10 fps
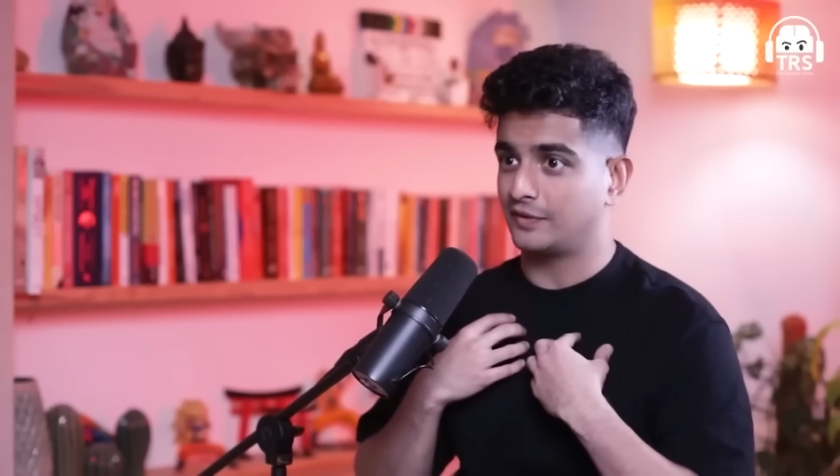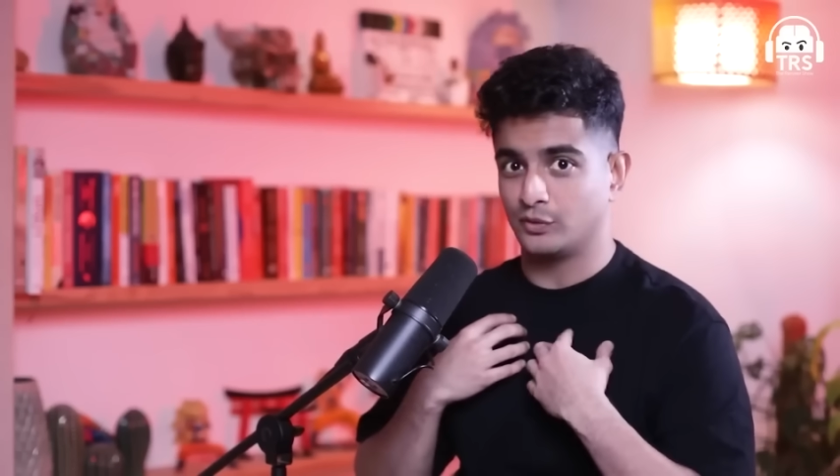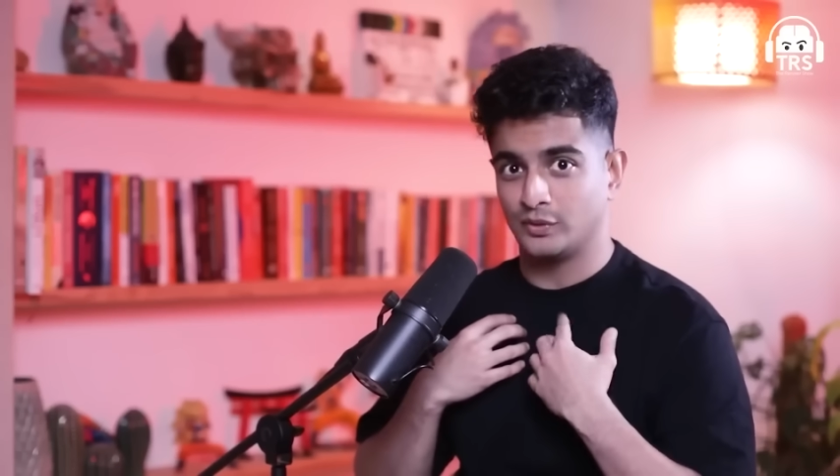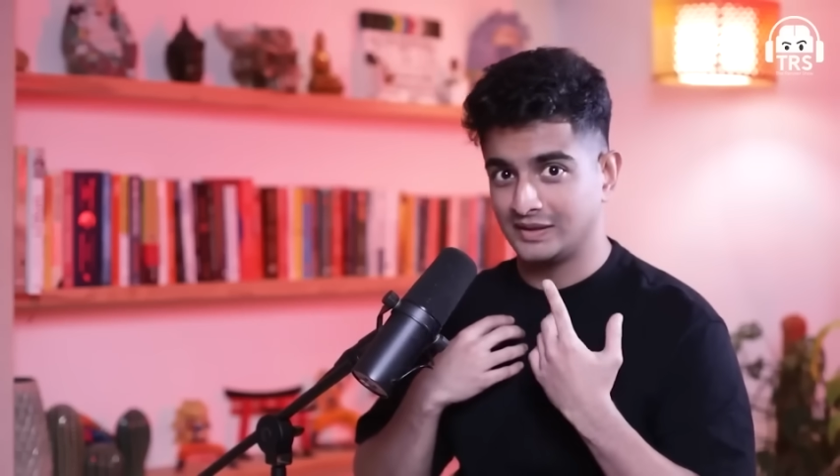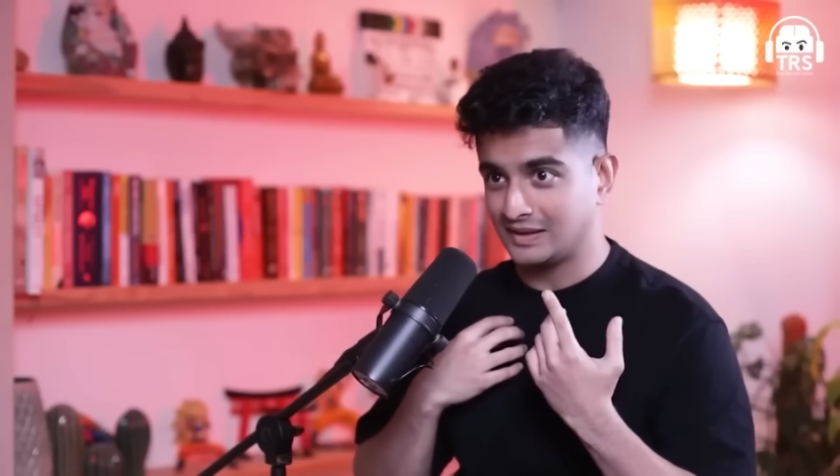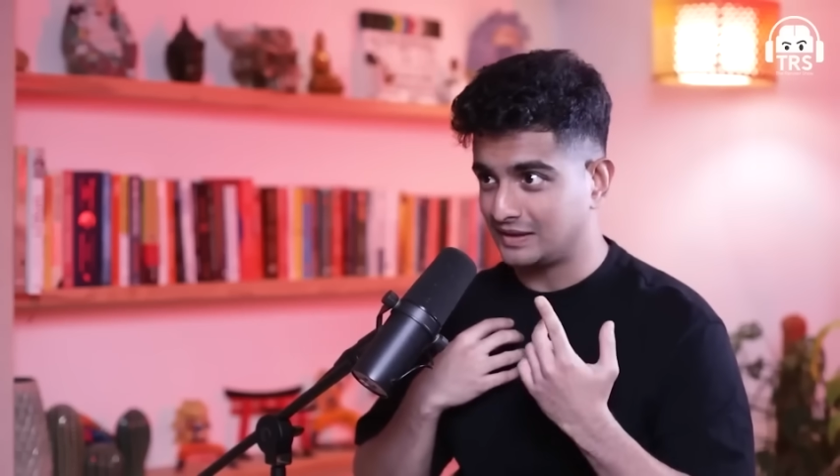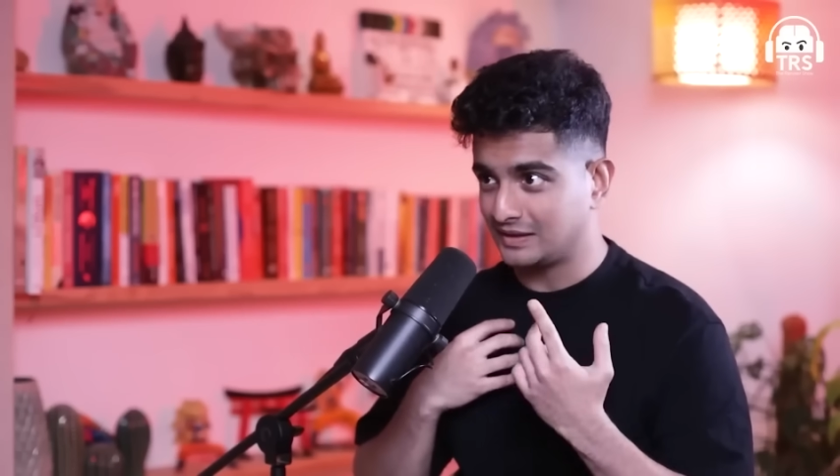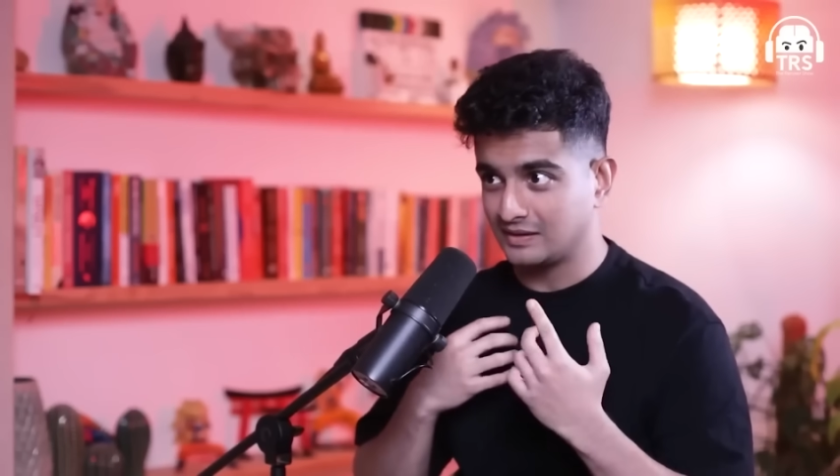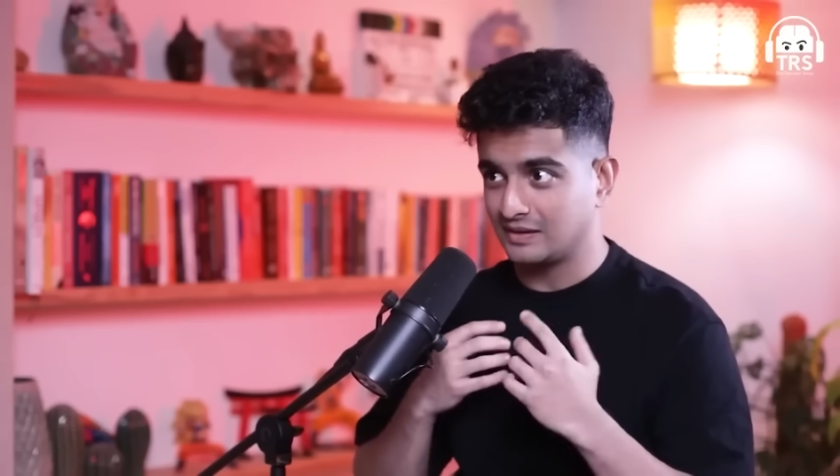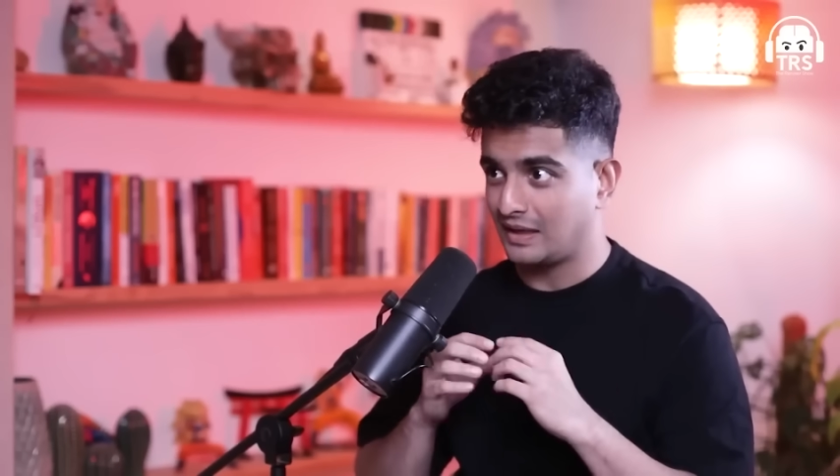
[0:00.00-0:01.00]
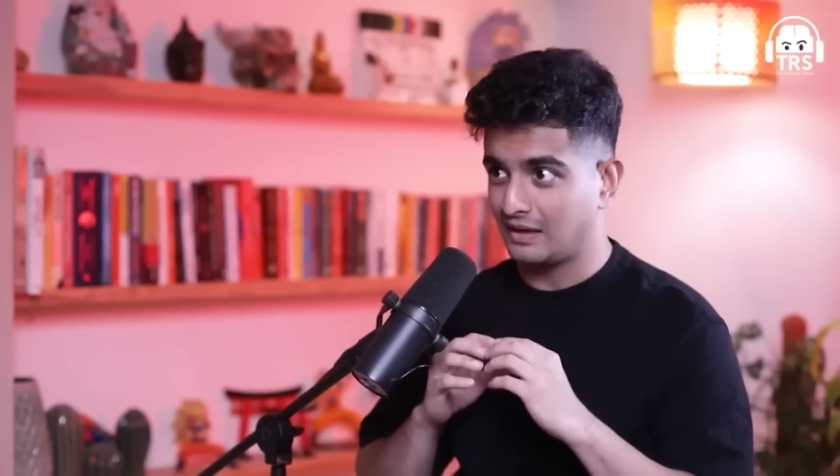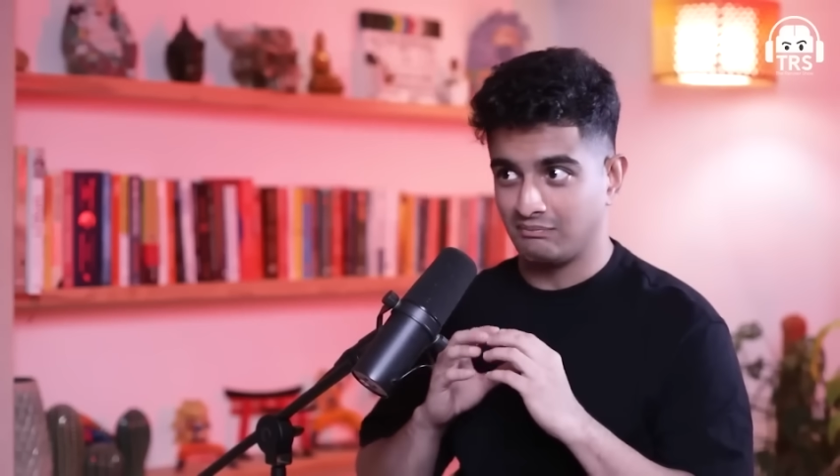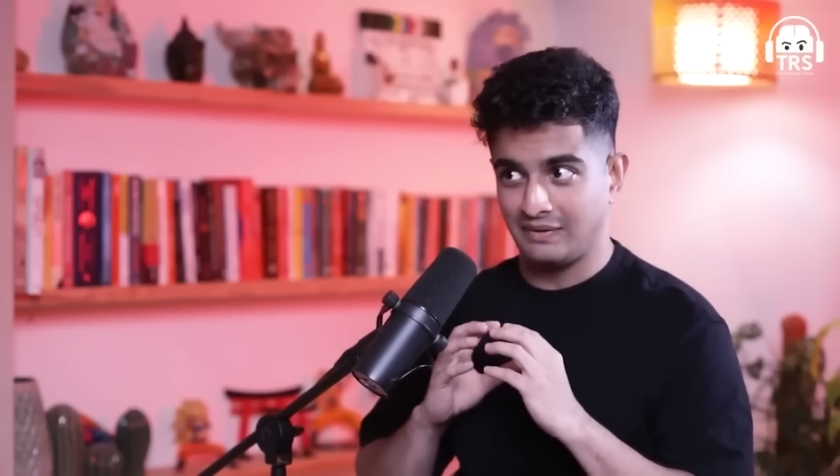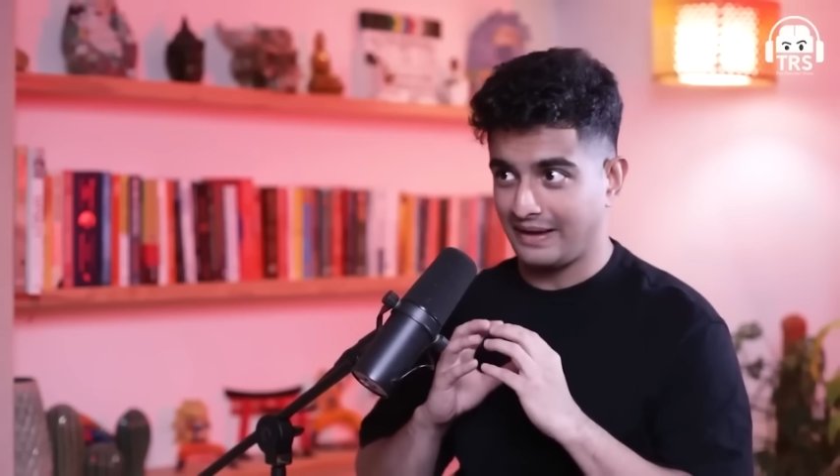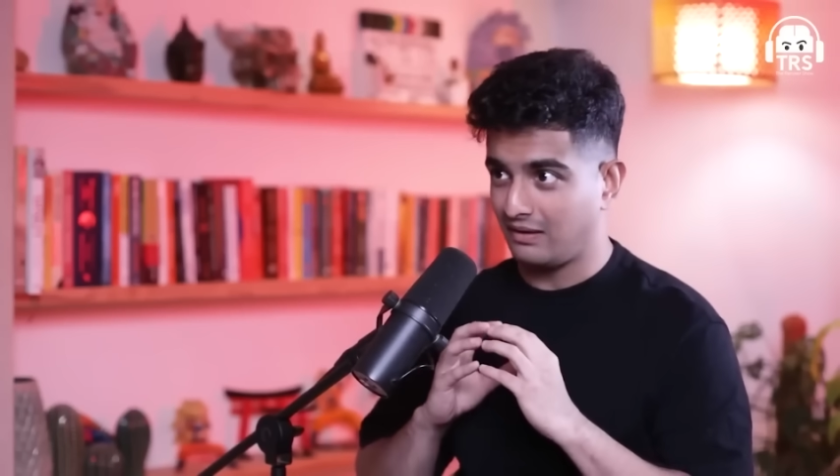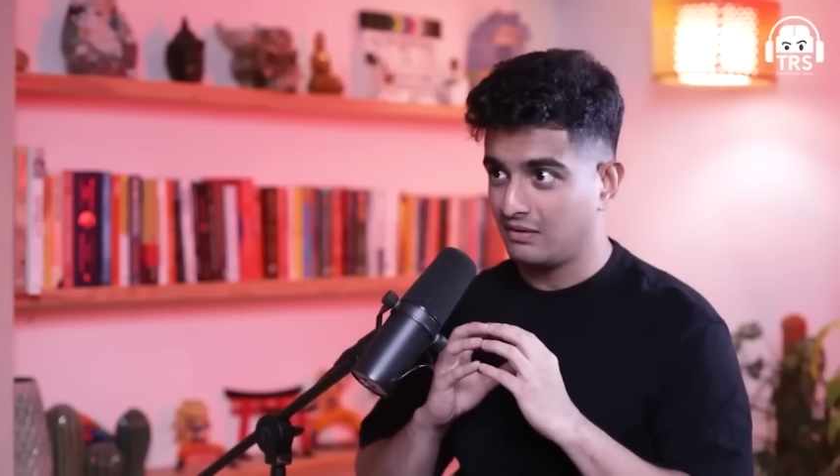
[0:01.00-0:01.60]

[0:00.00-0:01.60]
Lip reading: including Sanchit. Like,